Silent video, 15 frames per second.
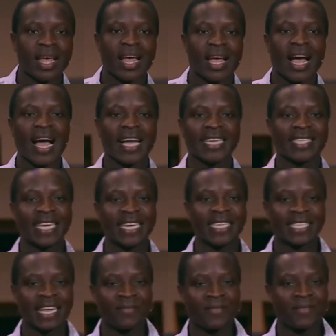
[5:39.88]
I said
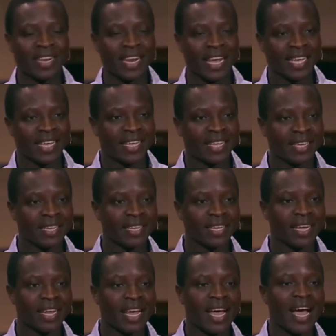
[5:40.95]
something like,
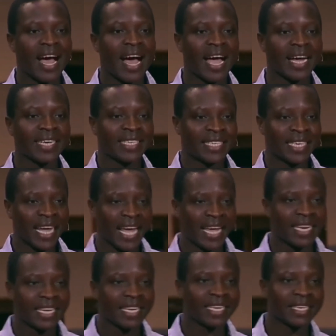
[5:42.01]
"I tried
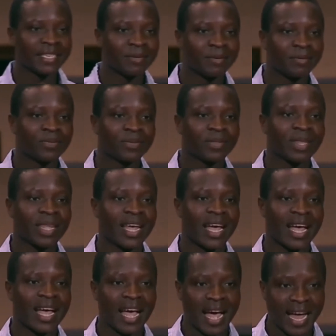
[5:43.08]

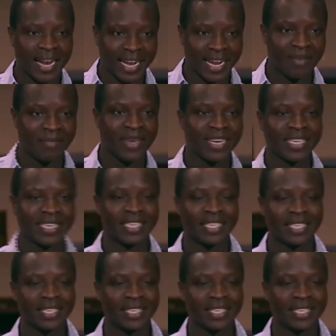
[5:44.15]
and I made it."